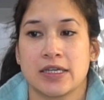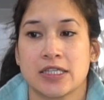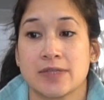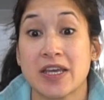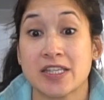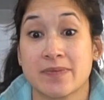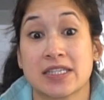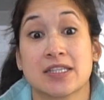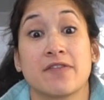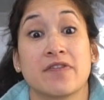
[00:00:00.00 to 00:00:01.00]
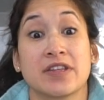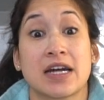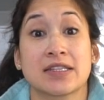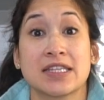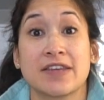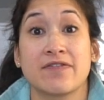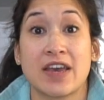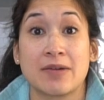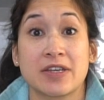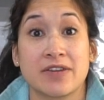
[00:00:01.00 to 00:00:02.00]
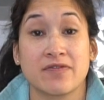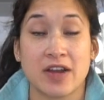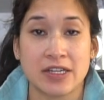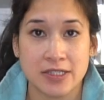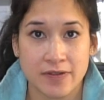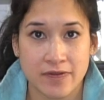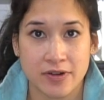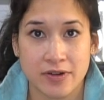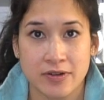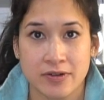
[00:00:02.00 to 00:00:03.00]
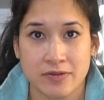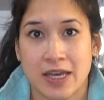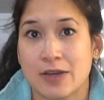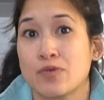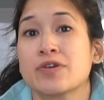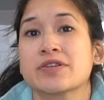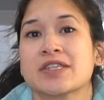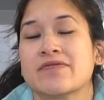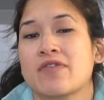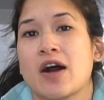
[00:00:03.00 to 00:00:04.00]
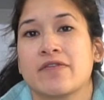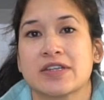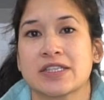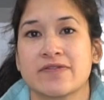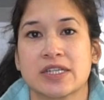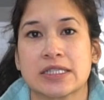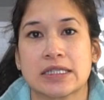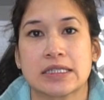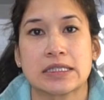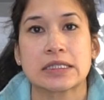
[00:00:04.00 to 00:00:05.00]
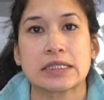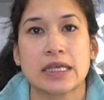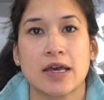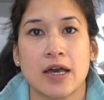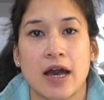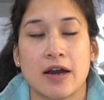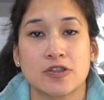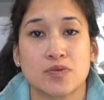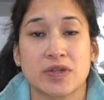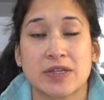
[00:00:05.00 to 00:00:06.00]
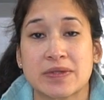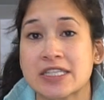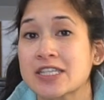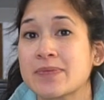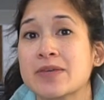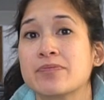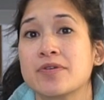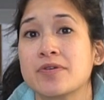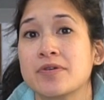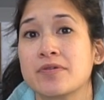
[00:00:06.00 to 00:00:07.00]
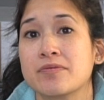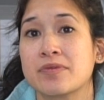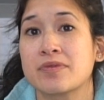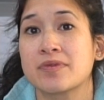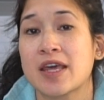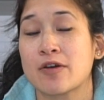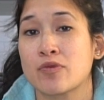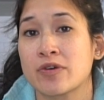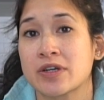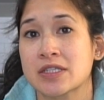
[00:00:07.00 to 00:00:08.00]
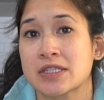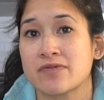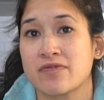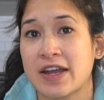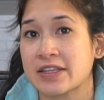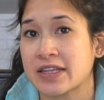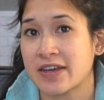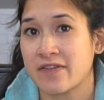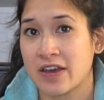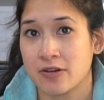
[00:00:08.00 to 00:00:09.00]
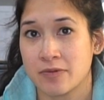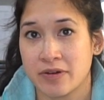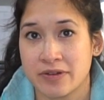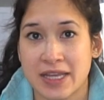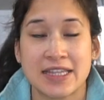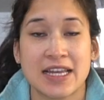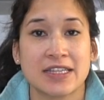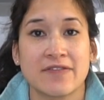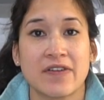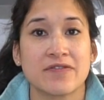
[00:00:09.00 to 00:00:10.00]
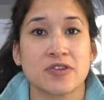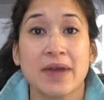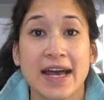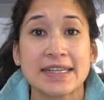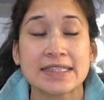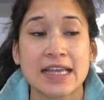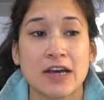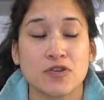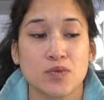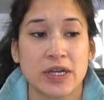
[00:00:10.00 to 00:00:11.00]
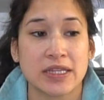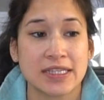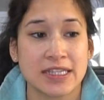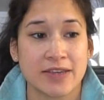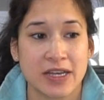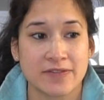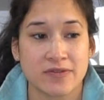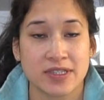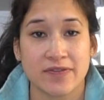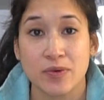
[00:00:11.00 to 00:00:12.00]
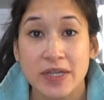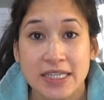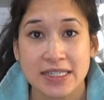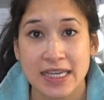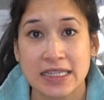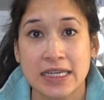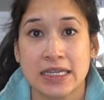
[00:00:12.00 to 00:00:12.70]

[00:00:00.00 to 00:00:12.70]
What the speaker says: space myself and not see family and friends and quarantine for obvious reasons. I was working with sick people. There weren't readily available N95s or masks. I was wearing the same mask for several weeks and